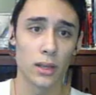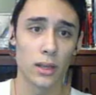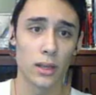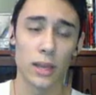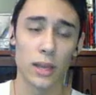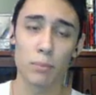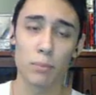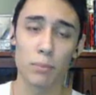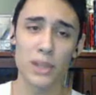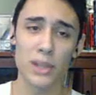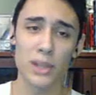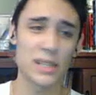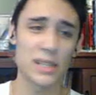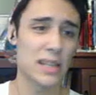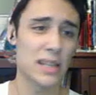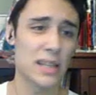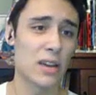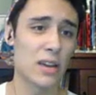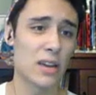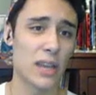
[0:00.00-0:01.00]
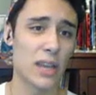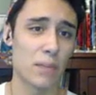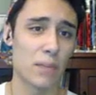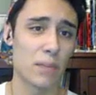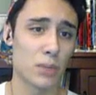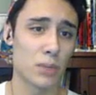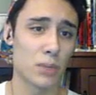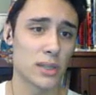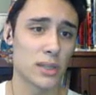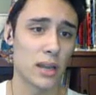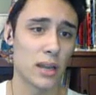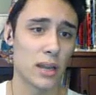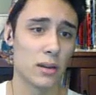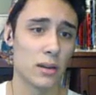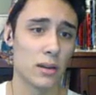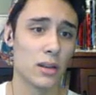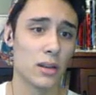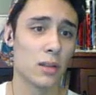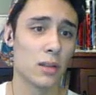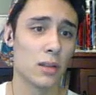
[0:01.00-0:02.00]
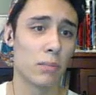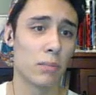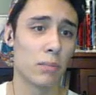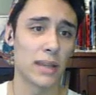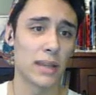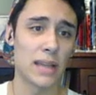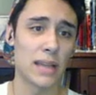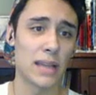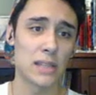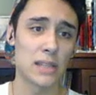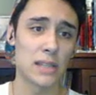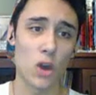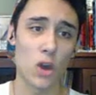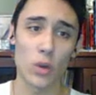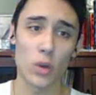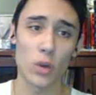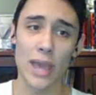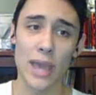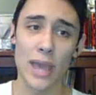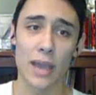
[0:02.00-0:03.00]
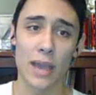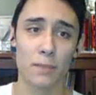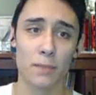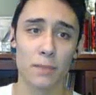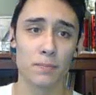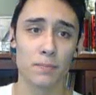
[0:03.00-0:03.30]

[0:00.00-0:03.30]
It brings it down to 8%, but that's okay.